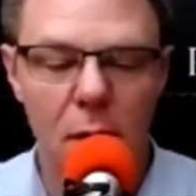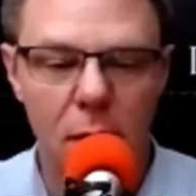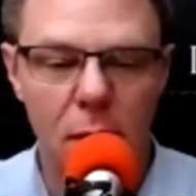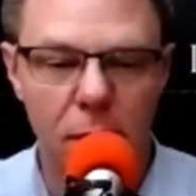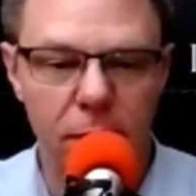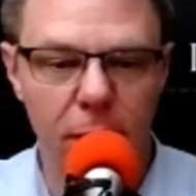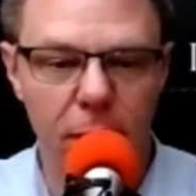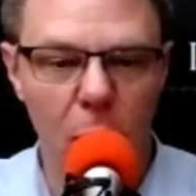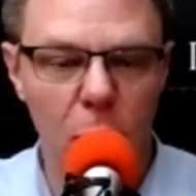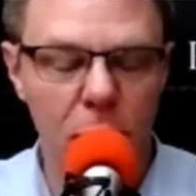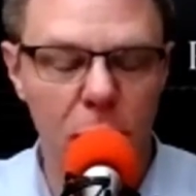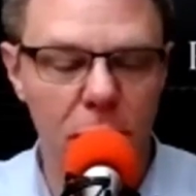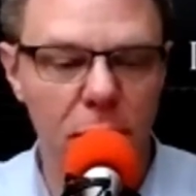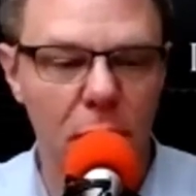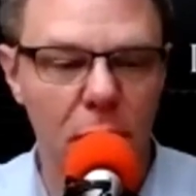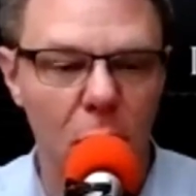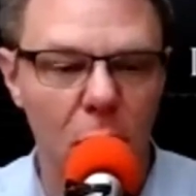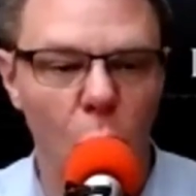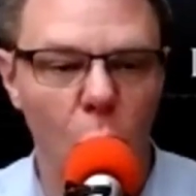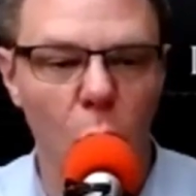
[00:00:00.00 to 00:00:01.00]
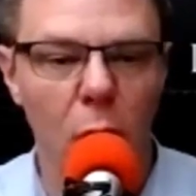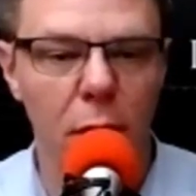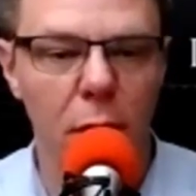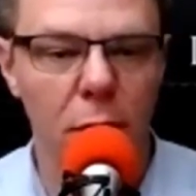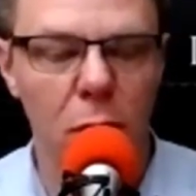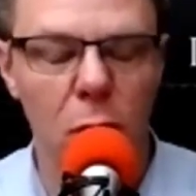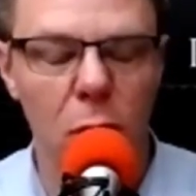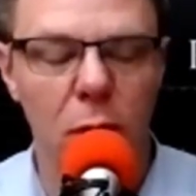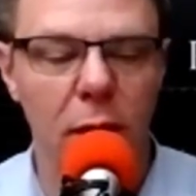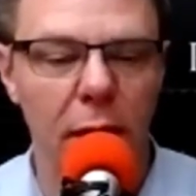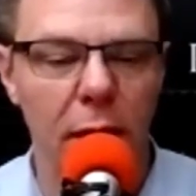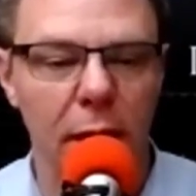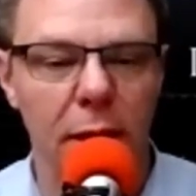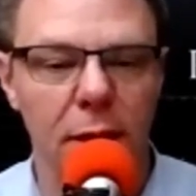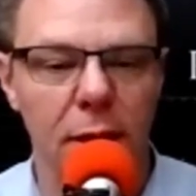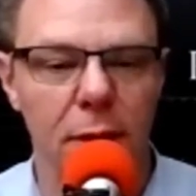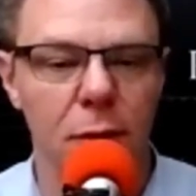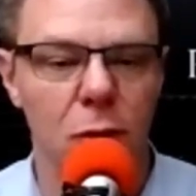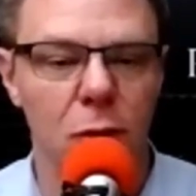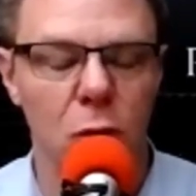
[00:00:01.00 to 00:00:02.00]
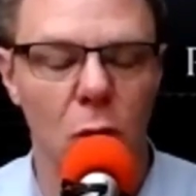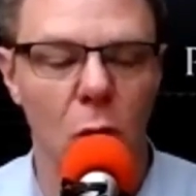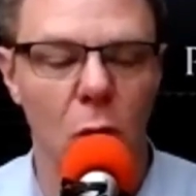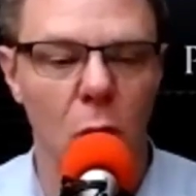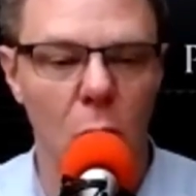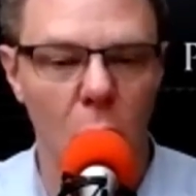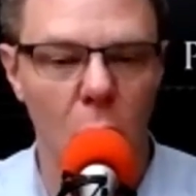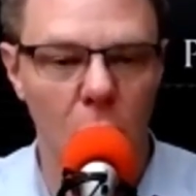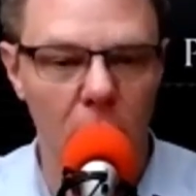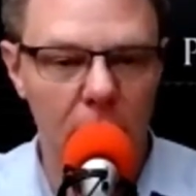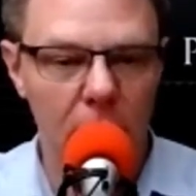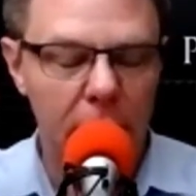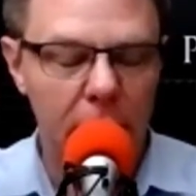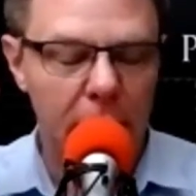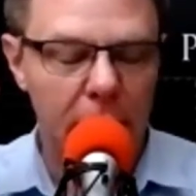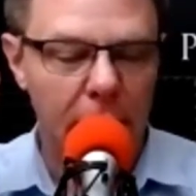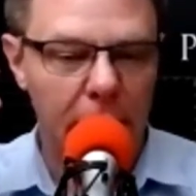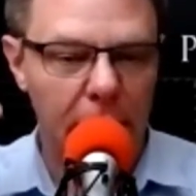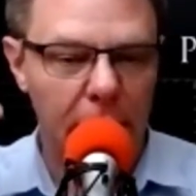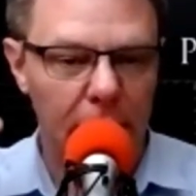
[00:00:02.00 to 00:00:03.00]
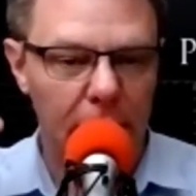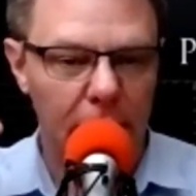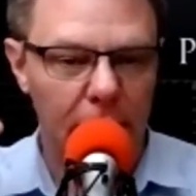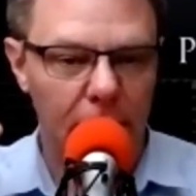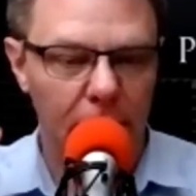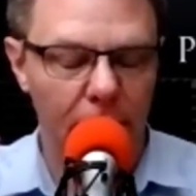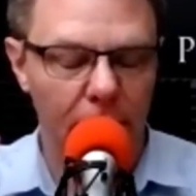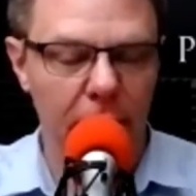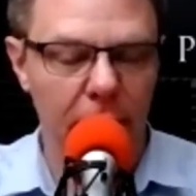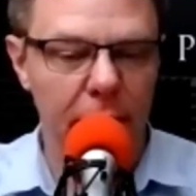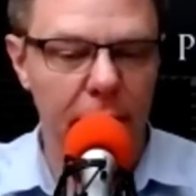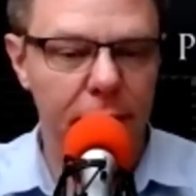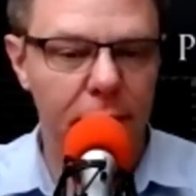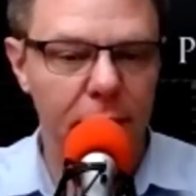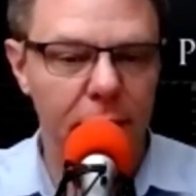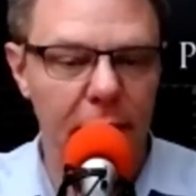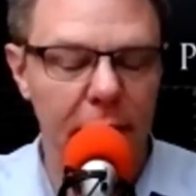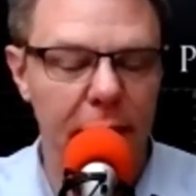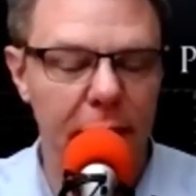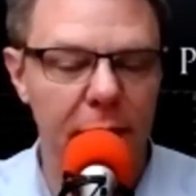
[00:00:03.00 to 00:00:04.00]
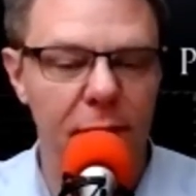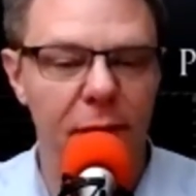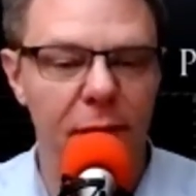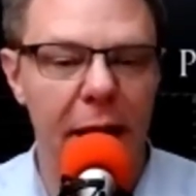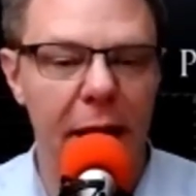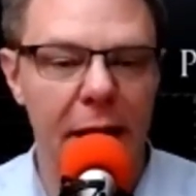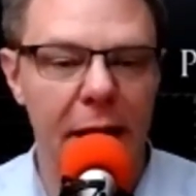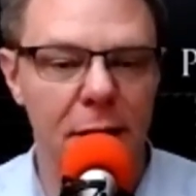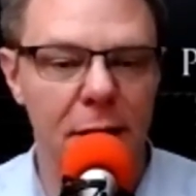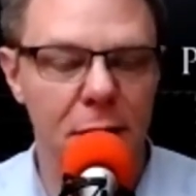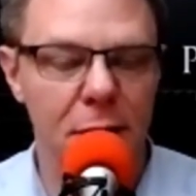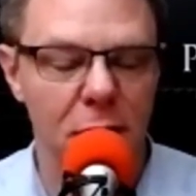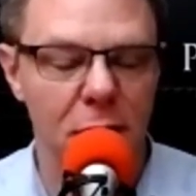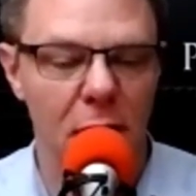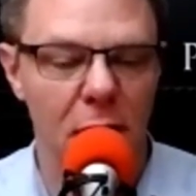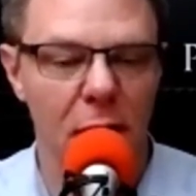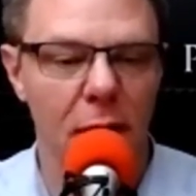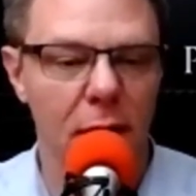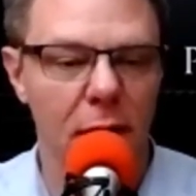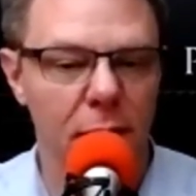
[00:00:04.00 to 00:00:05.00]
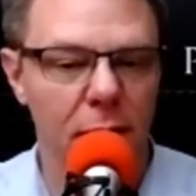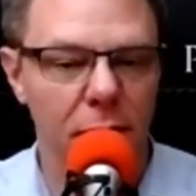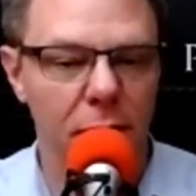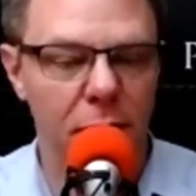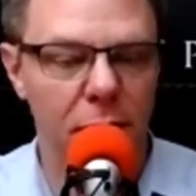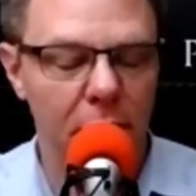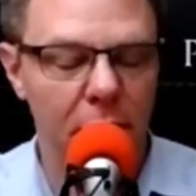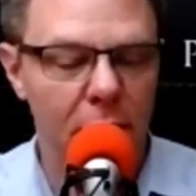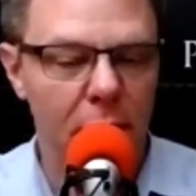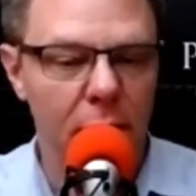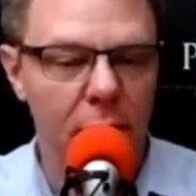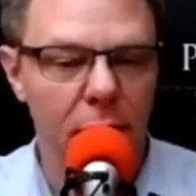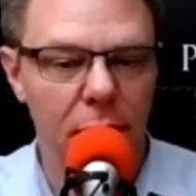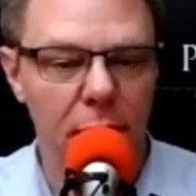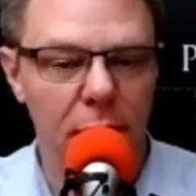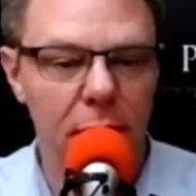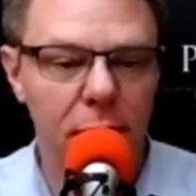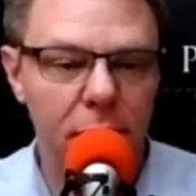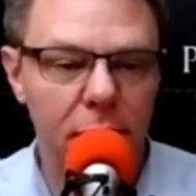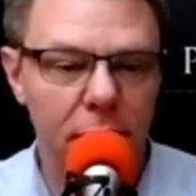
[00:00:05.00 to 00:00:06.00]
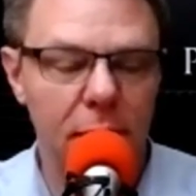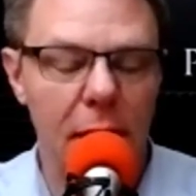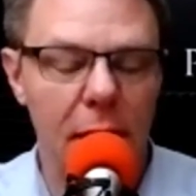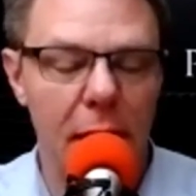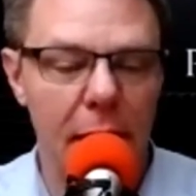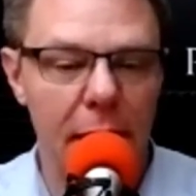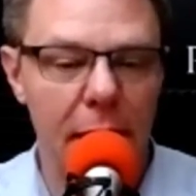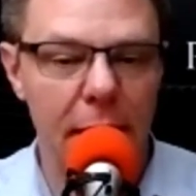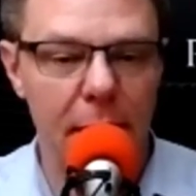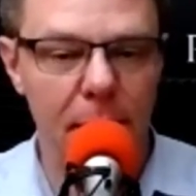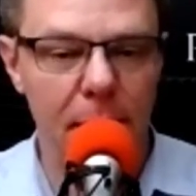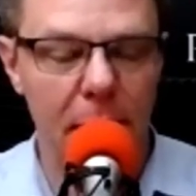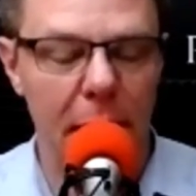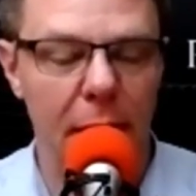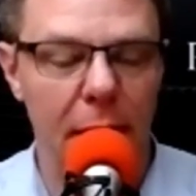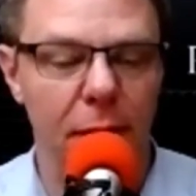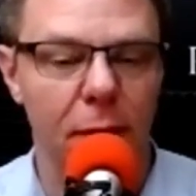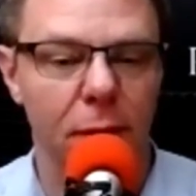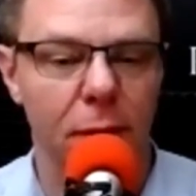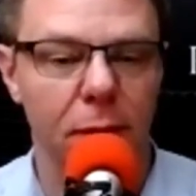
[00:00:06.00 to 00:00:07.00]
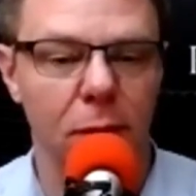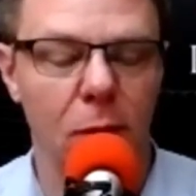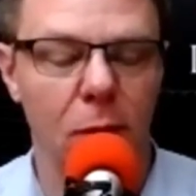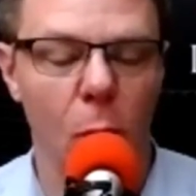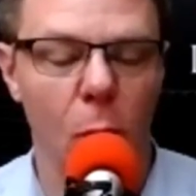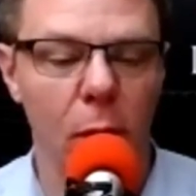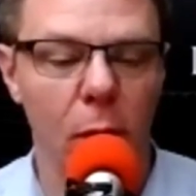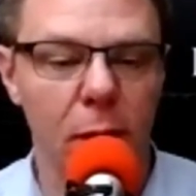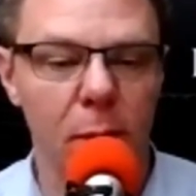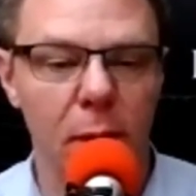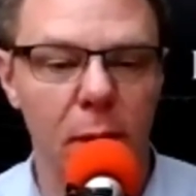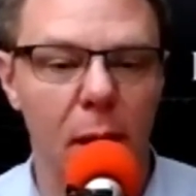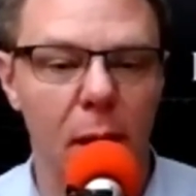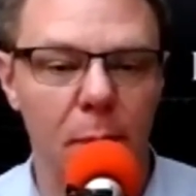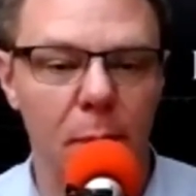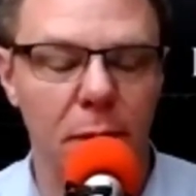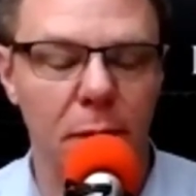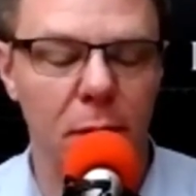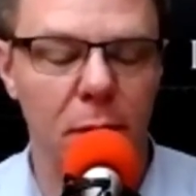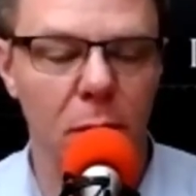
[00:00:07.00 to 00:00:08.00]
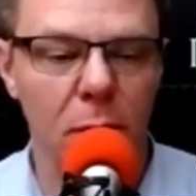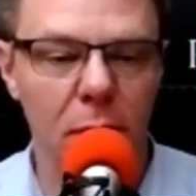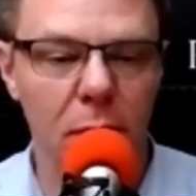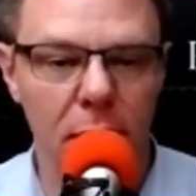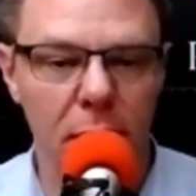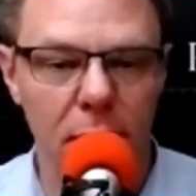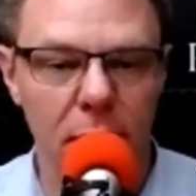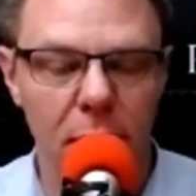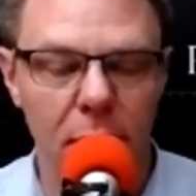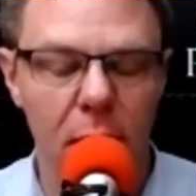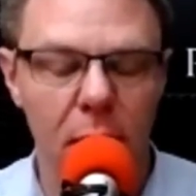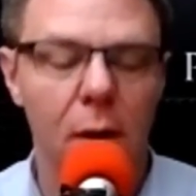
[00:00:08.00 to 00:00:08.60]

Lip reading: Focus on what you can control, and let's take advantage of this time. And there's going to be opportunities.